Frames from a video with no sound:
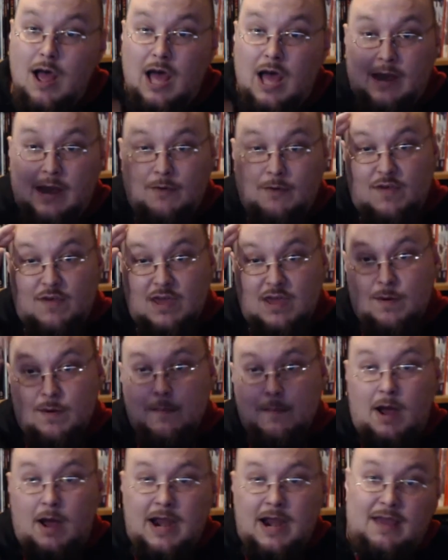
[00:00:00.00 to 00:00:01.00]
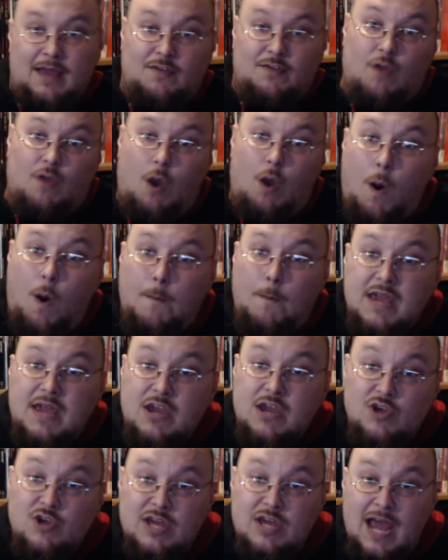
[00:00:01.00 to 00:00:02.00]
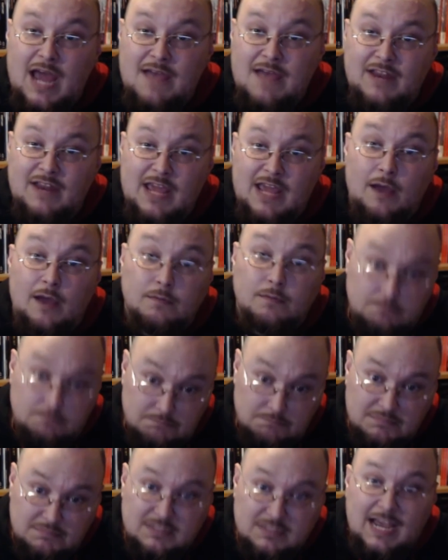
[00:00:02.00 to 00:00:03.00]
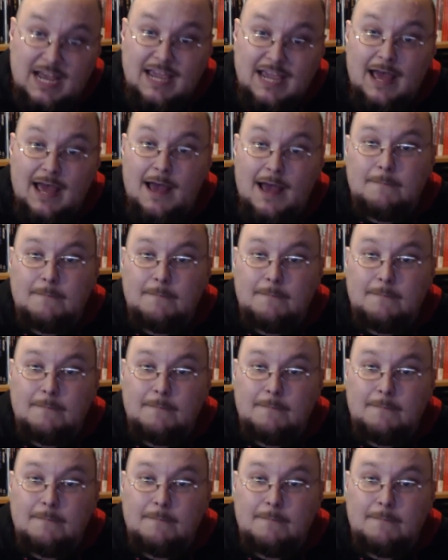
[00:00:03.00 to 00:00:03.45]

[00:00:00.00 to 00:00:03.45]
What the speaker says: and I'll see you in my next RPG a Day video. Take care.